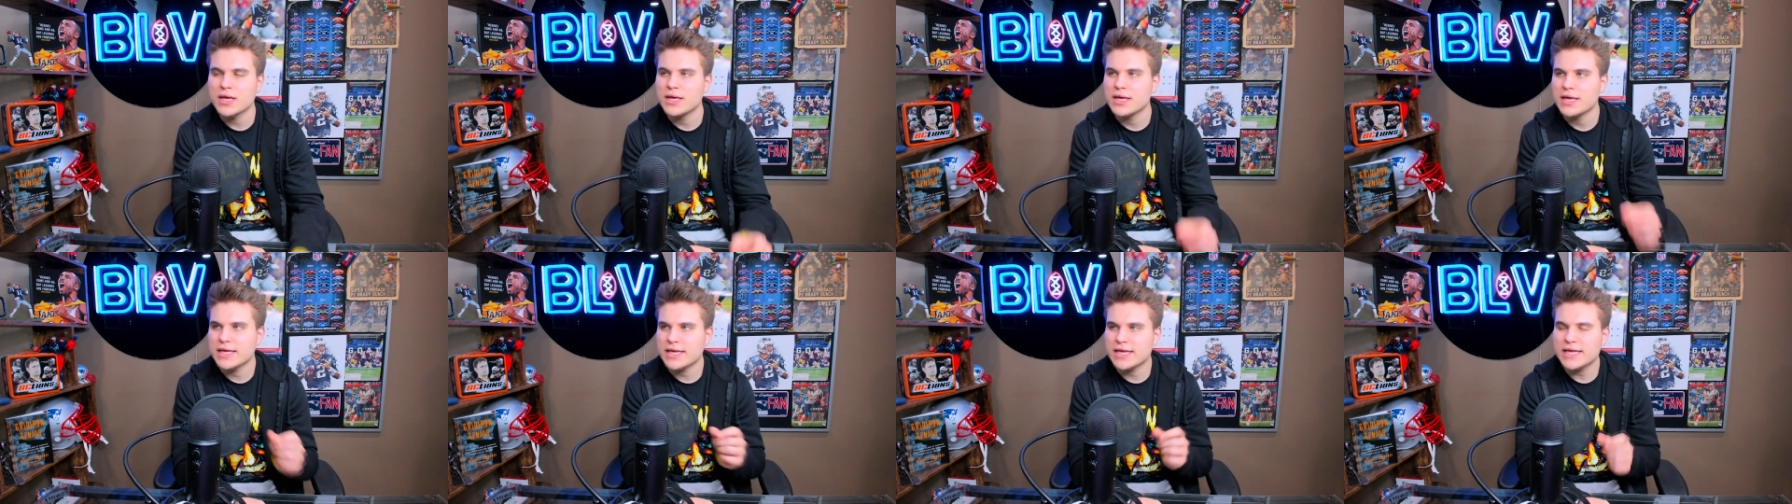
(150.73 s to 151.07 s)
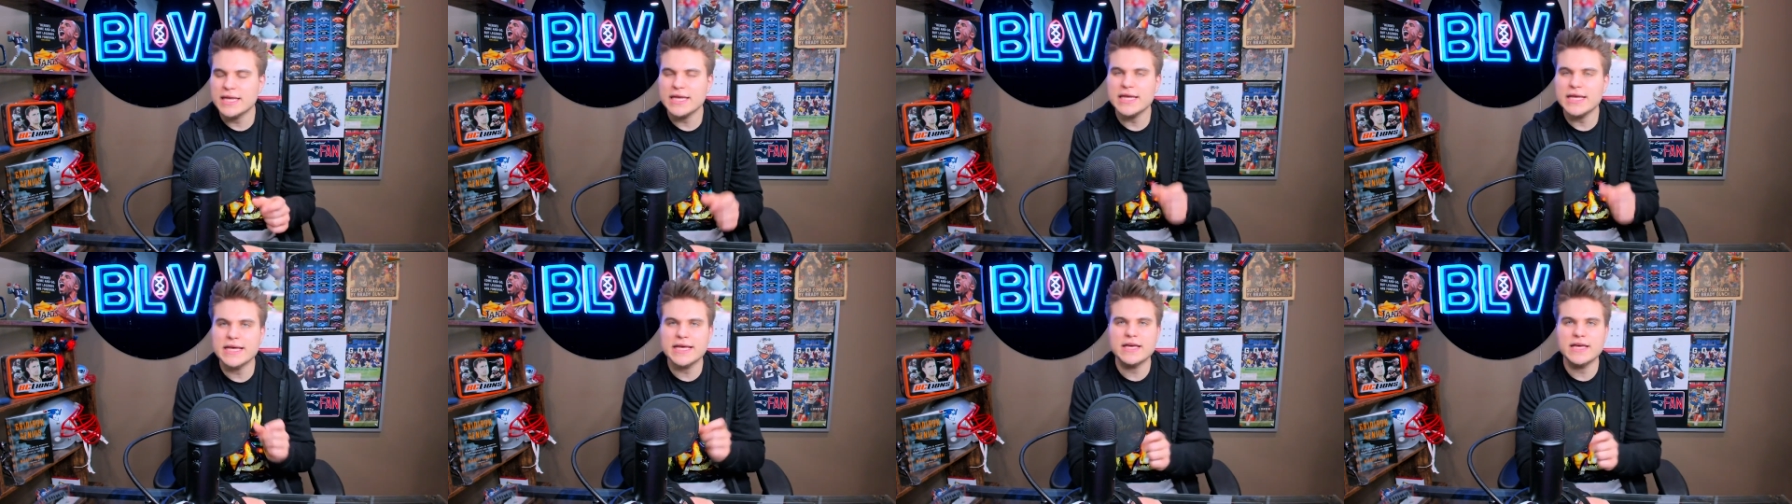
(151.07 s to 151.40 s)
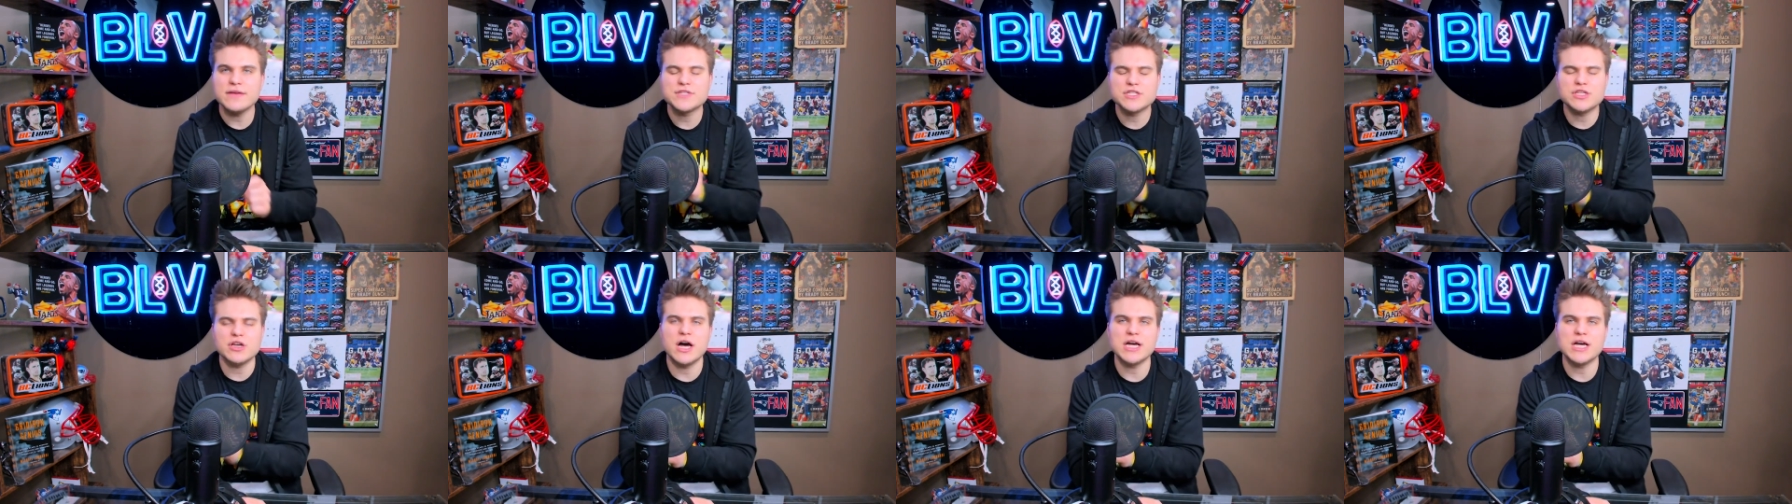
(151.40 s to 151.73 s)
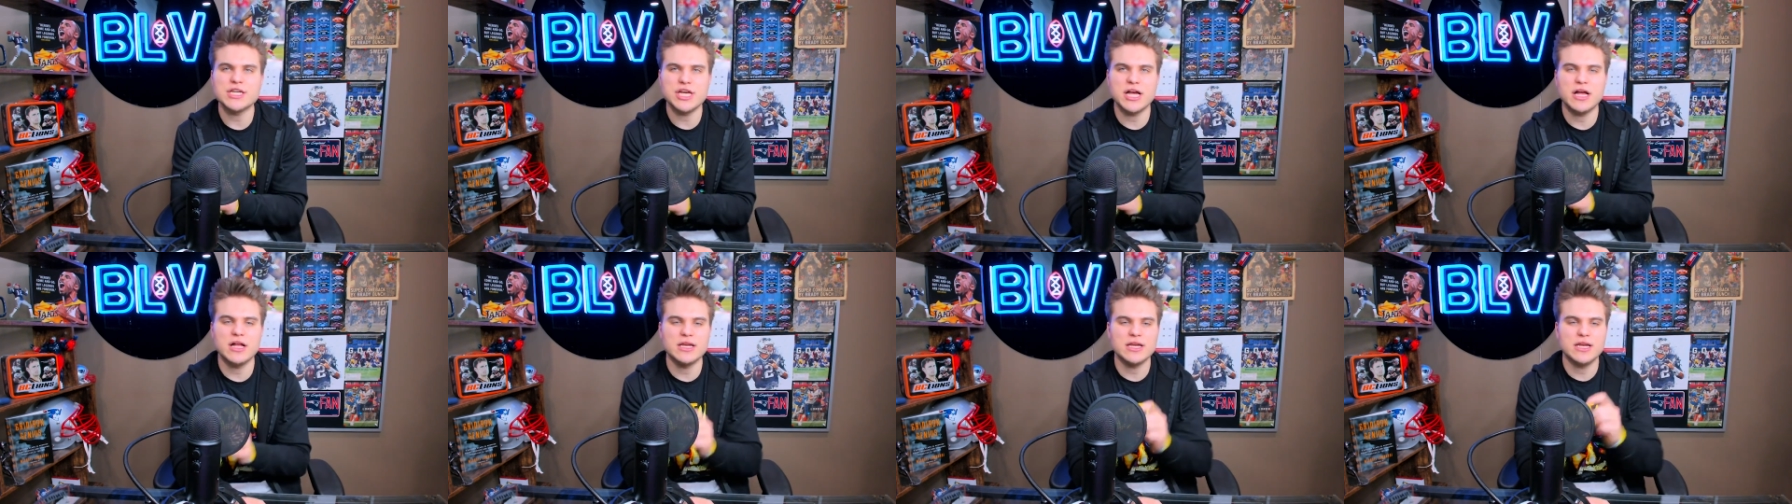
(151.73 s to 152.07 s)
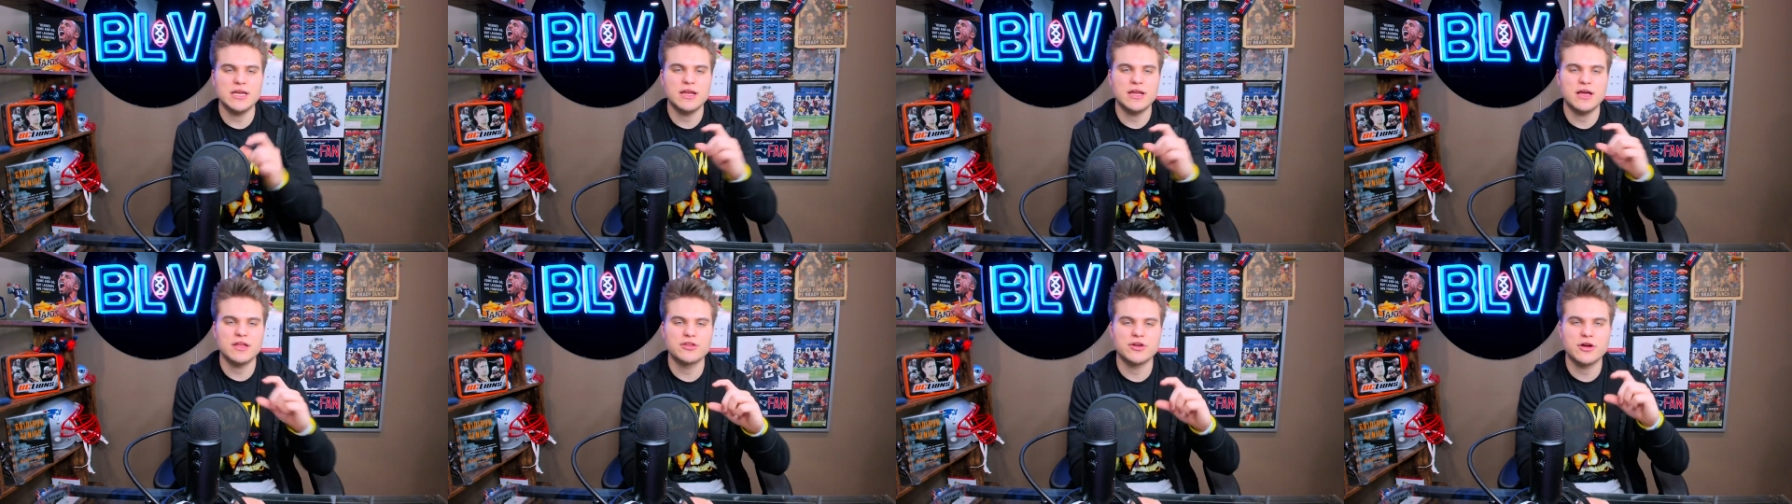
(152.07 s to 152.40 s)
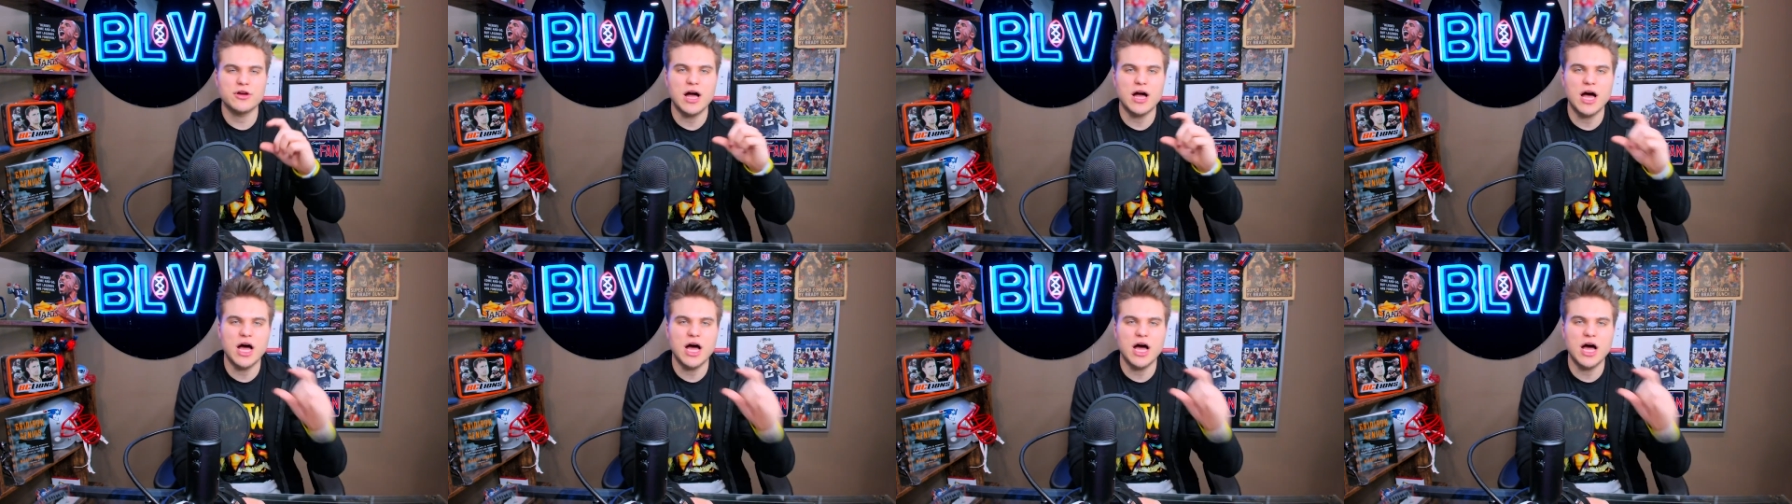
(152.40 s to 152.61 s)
he gives Josh Allen another